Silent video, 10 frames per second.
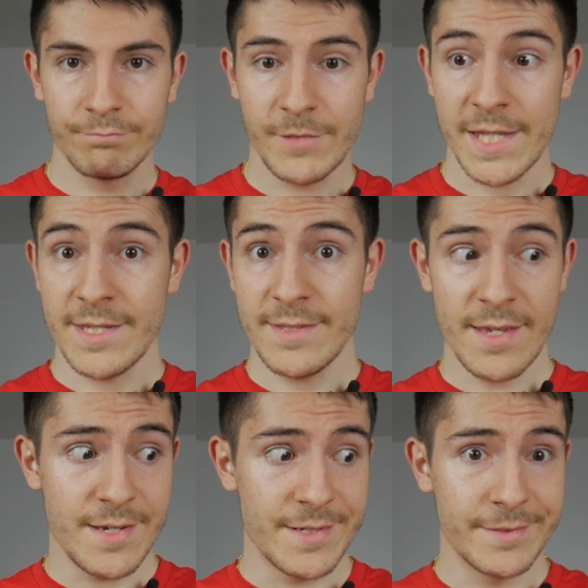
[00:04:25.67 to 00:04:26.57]
That's
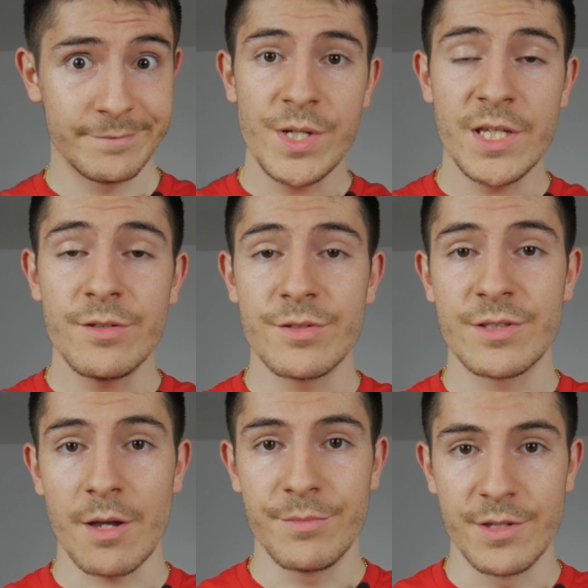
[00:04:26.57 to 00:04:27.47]
insane. We need to
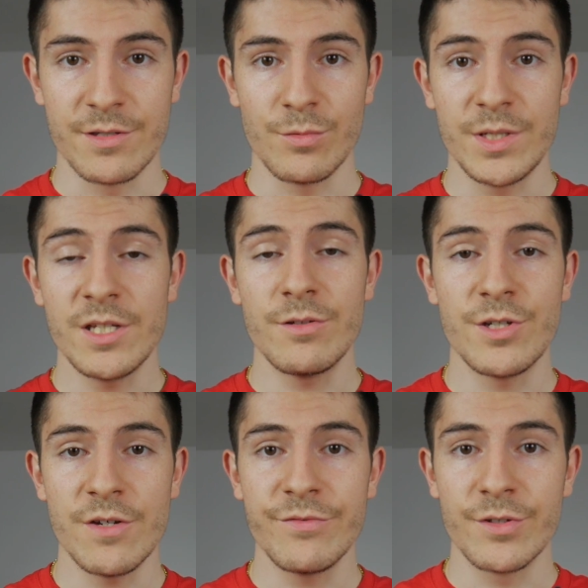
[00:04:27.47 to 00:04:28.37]
stop this. We need to
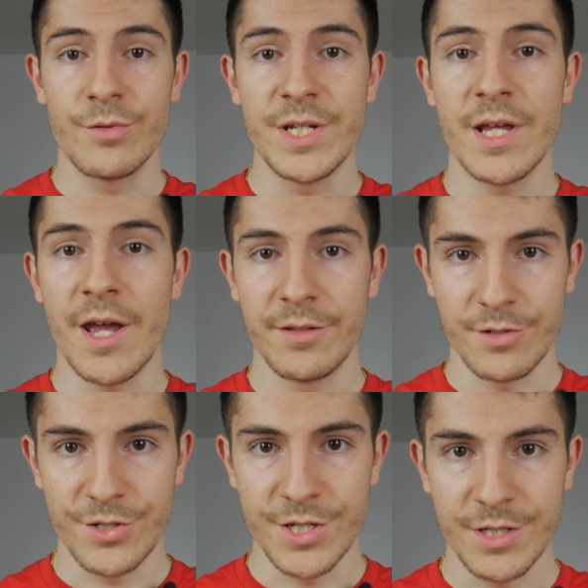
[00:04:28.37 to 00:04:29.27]
shift to green
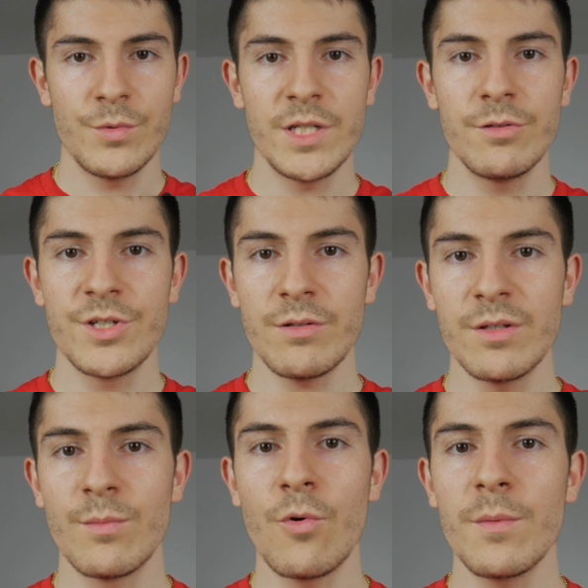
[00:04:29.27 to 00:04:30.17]
energy. We need to
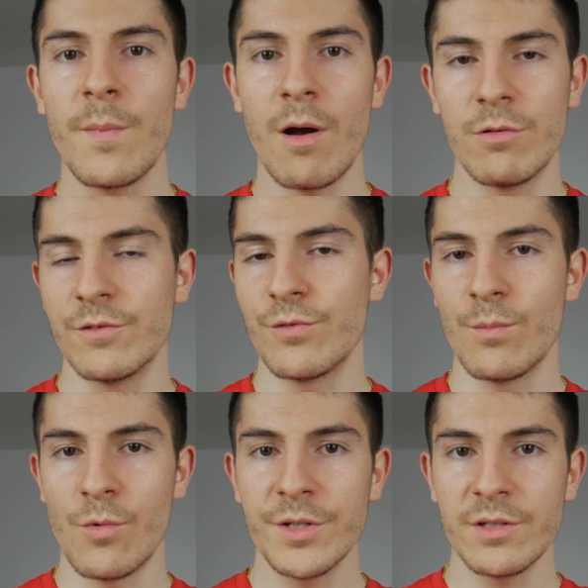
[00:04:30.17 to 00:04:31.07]
generate more power
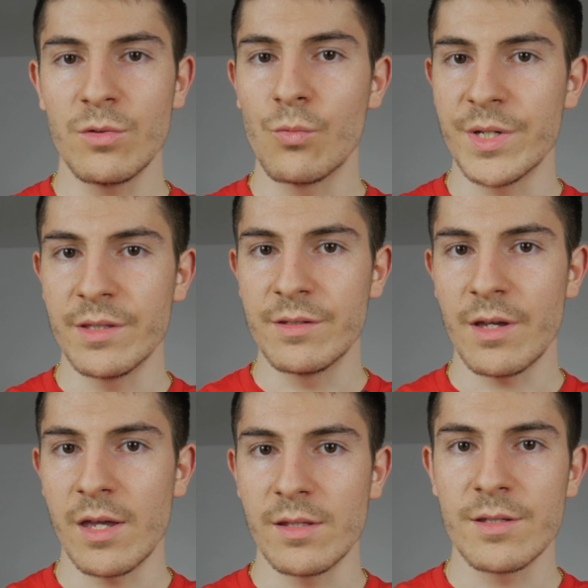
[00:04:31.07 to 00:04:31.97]
from water, wind,
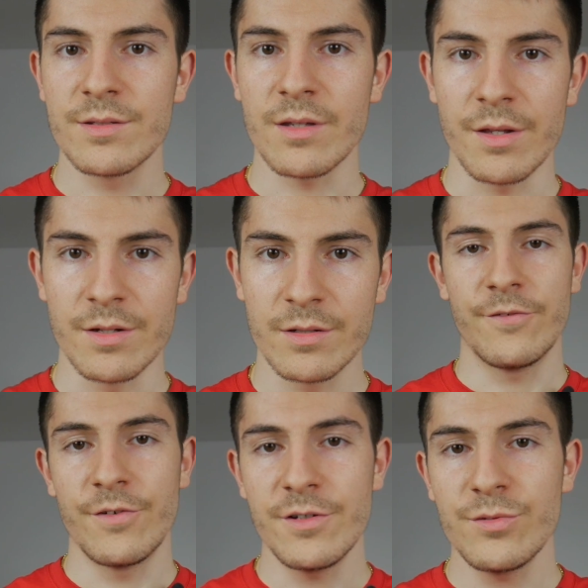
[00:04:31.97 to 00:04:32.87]
and sun.
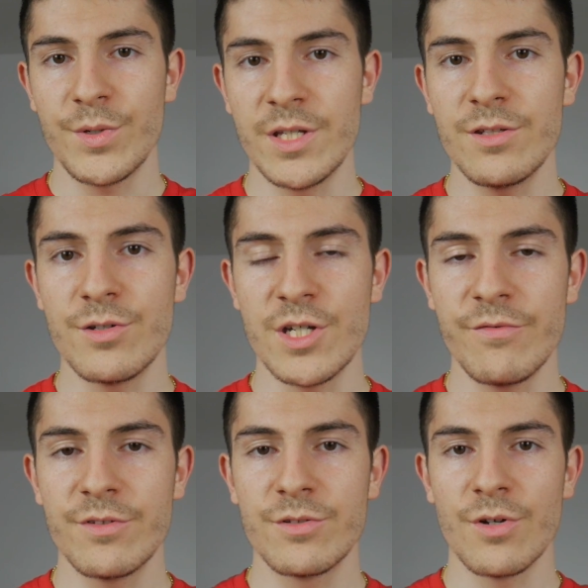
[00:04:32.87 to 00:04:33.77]
At first, we need to
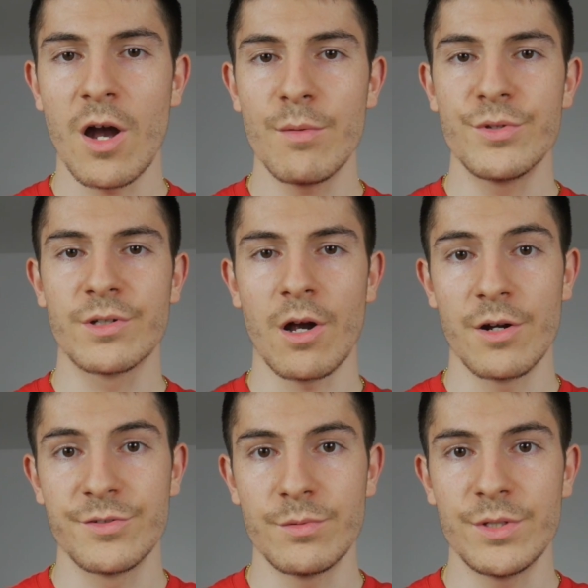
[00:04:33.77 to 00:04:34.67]
shift to hybrid
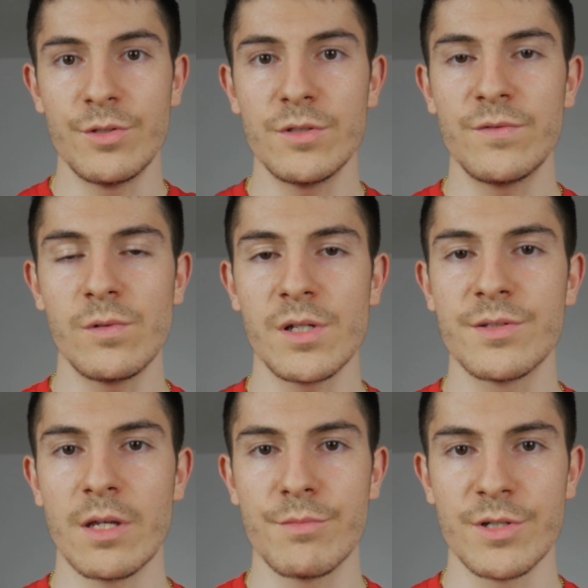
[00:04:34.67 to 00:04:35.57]
cars to reduce fuel
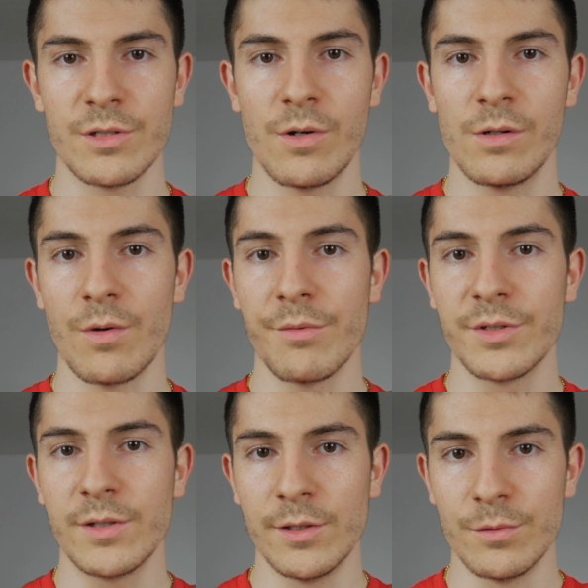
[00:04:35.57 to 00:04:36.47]
consumption
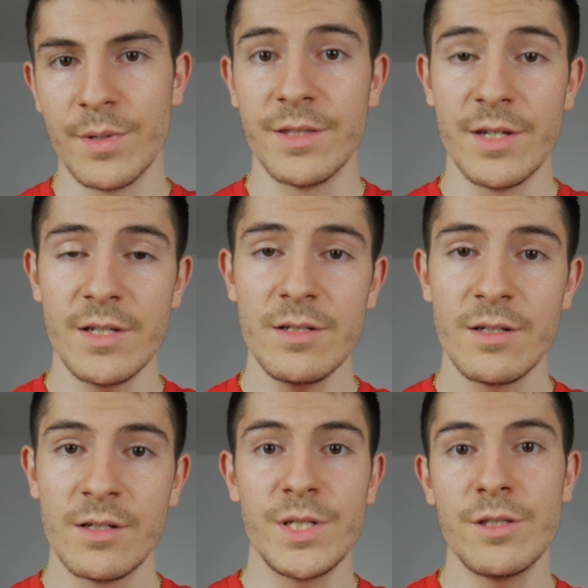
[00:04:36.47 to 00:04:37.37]
around the globe. And
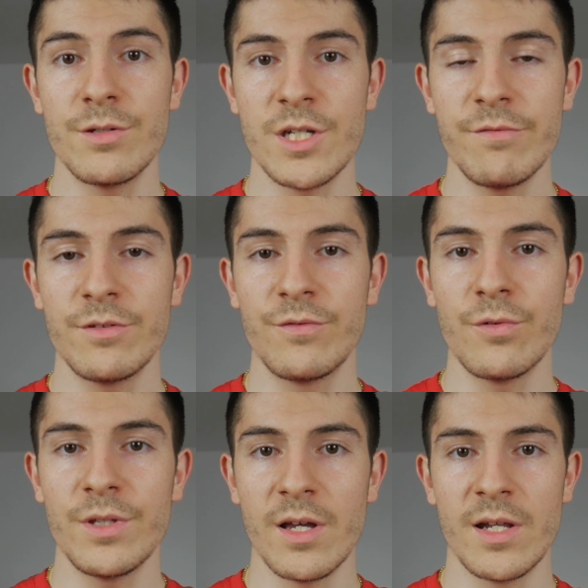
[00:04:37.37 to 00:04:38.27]
then, we need to shift to
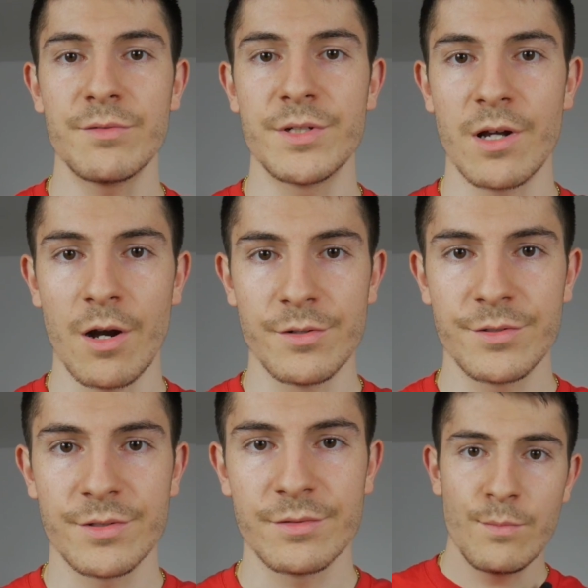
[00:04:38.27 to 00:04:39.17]
fully electric
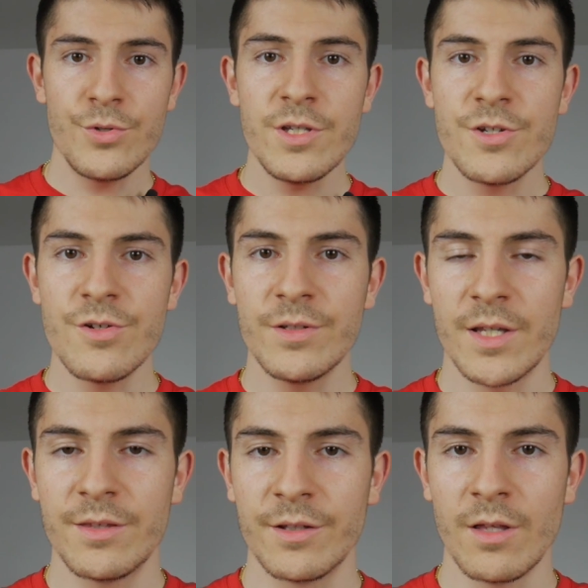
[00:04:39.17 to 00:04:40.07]
cars. I'm pretty sure
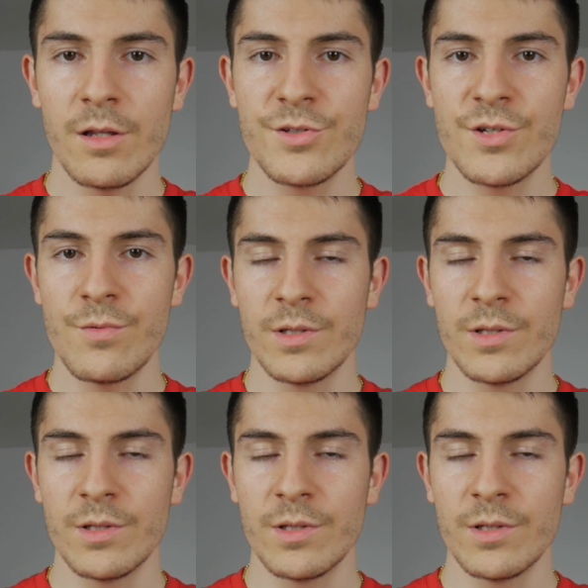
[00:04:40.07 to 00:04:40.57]
that technology